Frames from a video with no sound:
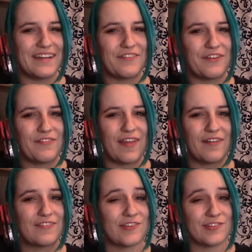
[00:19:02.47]
don't know if
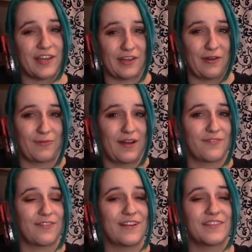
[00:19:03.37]
that was just like a
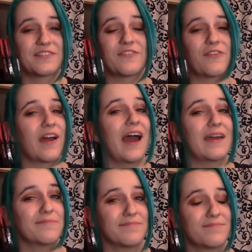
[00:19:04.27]
reference or
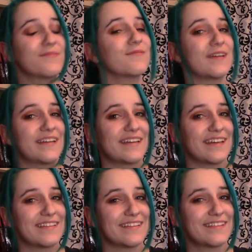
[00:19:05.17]
I'm reading
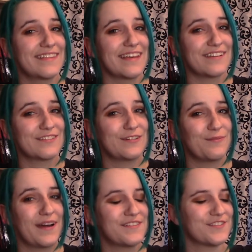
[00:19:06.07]
into things too
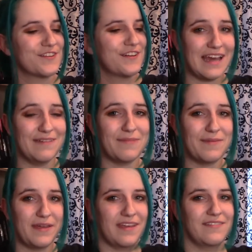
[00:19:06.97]
much. And
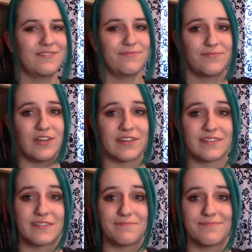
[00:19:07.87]
maybe
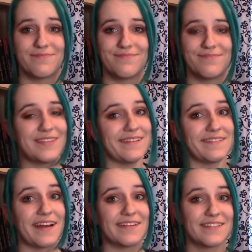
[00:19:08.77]
just
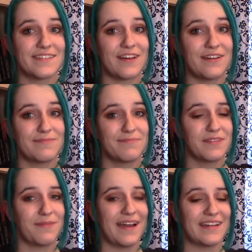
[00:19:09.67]
Teen Titans is on
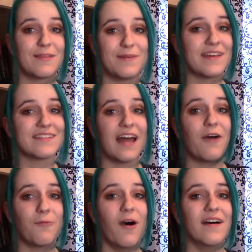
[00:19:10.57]
the mind because
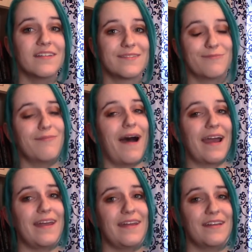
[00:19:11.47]
that was
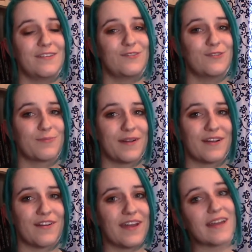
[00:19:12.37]
my
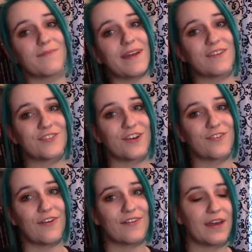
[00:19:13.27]
superhero animated show
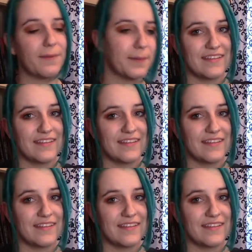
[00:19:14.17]
growing up.